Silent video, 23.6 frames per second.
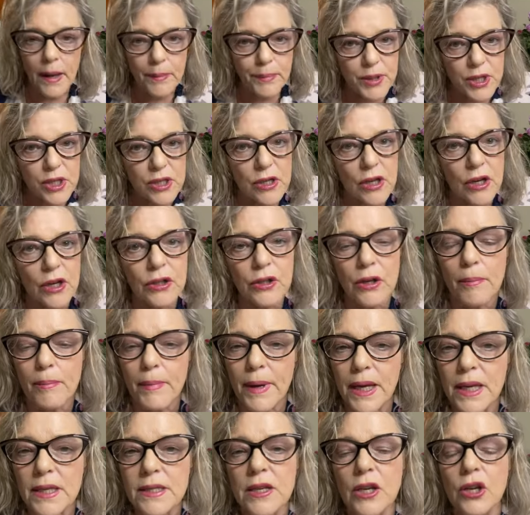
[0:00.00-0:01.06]
episode,
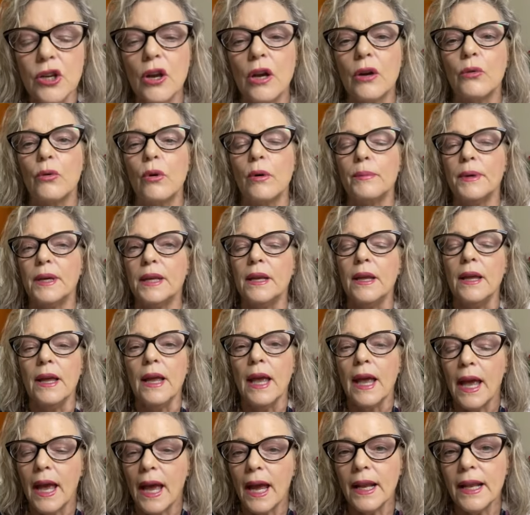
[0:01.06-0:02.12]
amazing young woman,
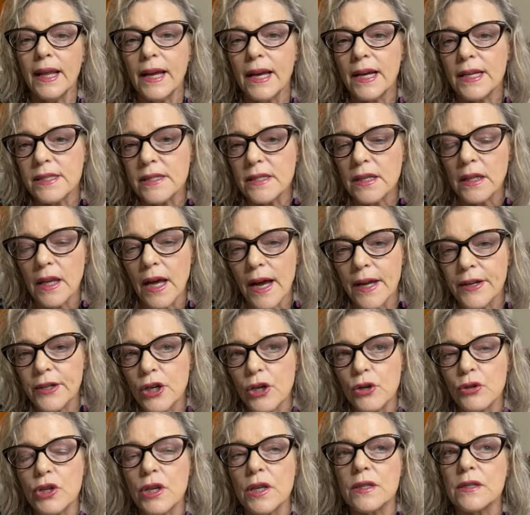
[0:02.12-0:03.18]
Haley
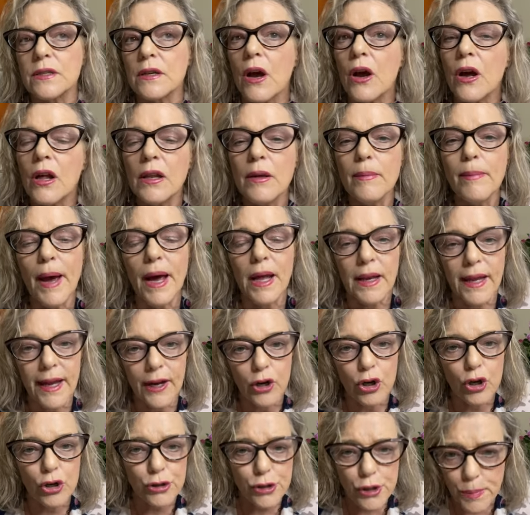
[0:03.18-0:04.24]
Castellano, it's all about like
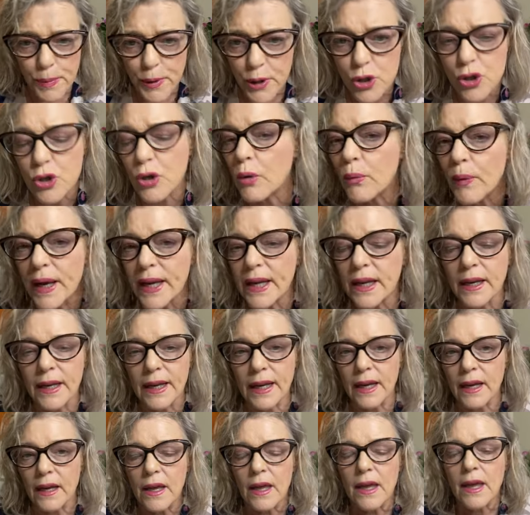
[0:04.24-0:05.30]
her spiritual
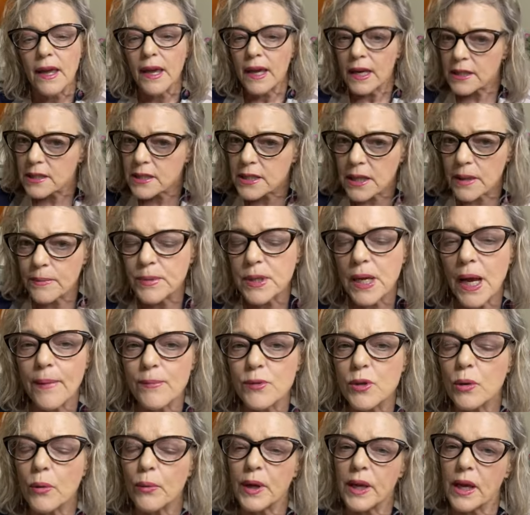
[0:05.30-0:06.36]
awakening. It's
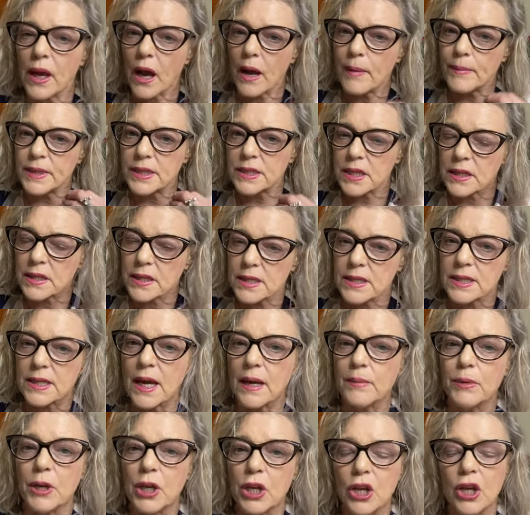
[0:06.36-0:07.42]
sometimes when we come into this
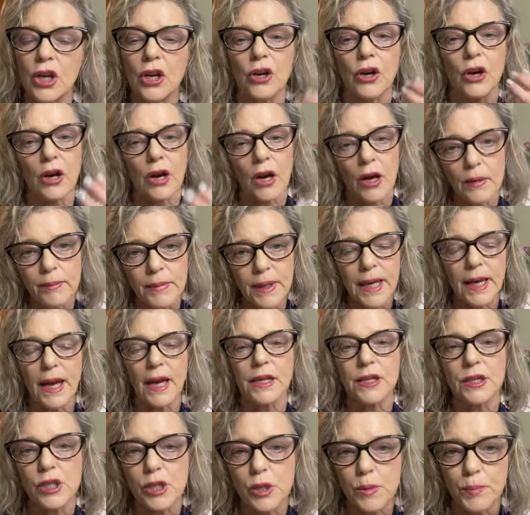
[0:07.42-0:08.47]
time of year, coming
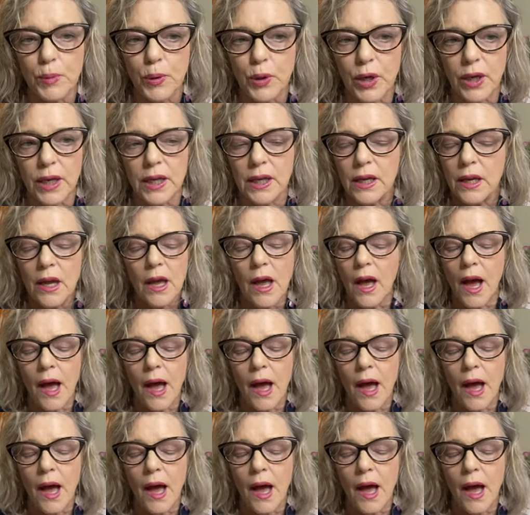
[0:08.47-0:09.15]
out of spring,